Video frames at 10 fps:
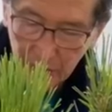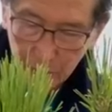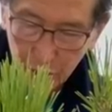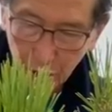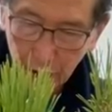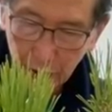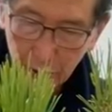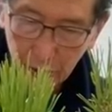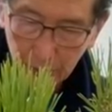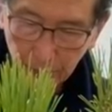I'm showing
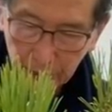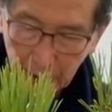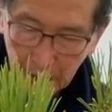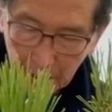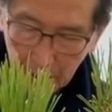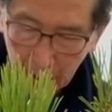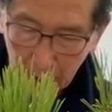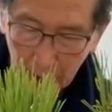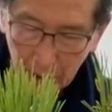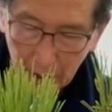you.
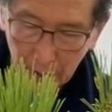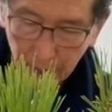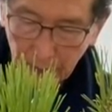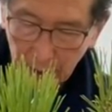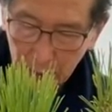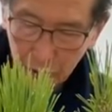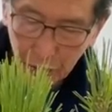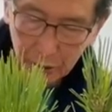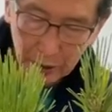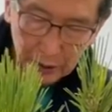Uh, I will
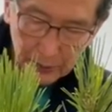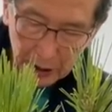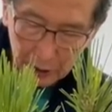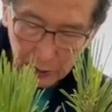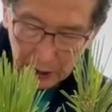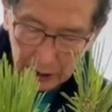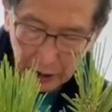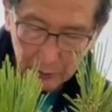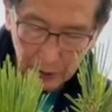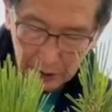show you in a minute when I
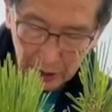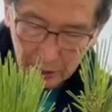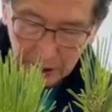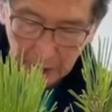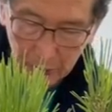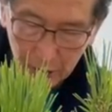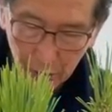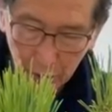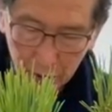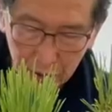can bring the camera
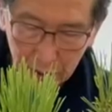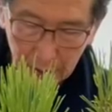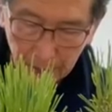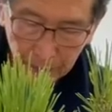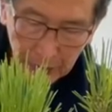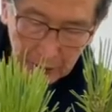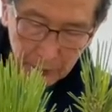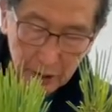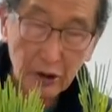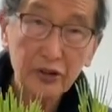close.
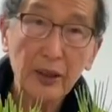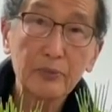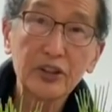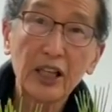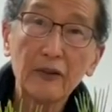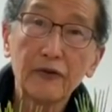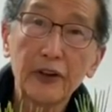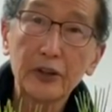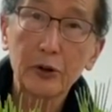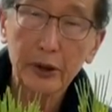Because I'm
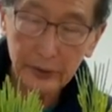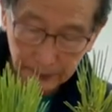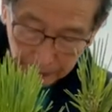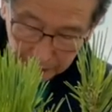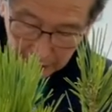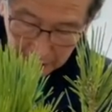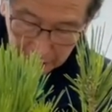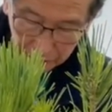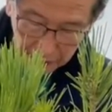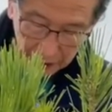self-videoing,
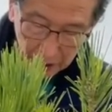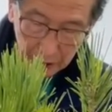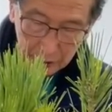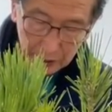it's very hard to